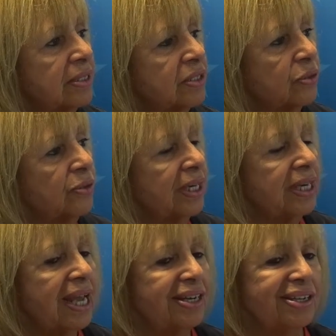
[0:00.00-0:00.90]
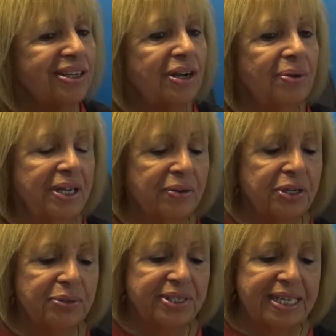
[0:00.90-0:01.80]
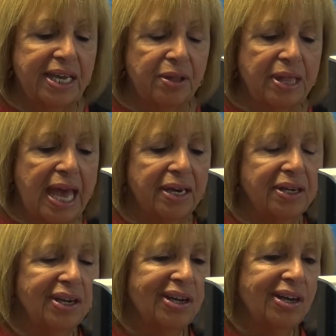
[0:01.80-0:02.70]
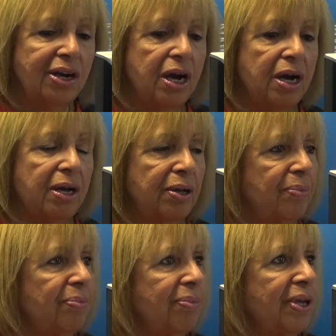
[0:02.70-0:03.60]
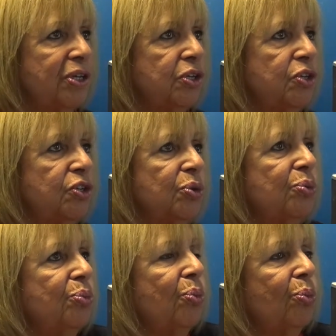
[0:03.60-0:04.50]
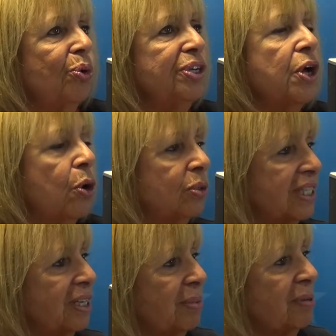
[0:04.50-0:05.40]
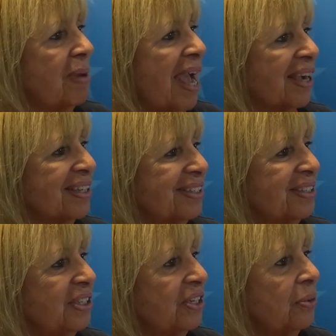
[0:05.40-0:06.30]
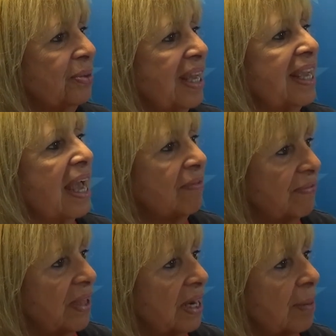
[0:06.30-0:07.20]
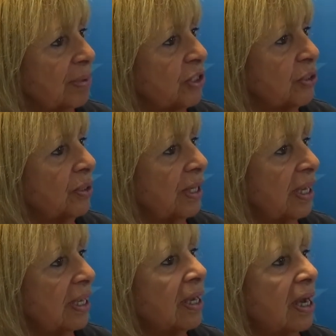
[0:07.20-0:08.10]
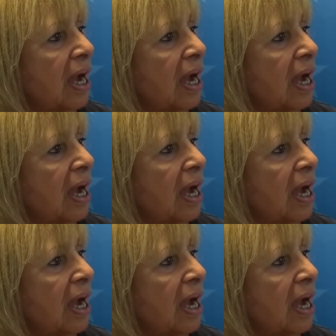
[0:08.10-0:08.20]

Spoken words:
is so great. And, hearing you say that you wouldn't hold anybody back, right. And they have that opportunity.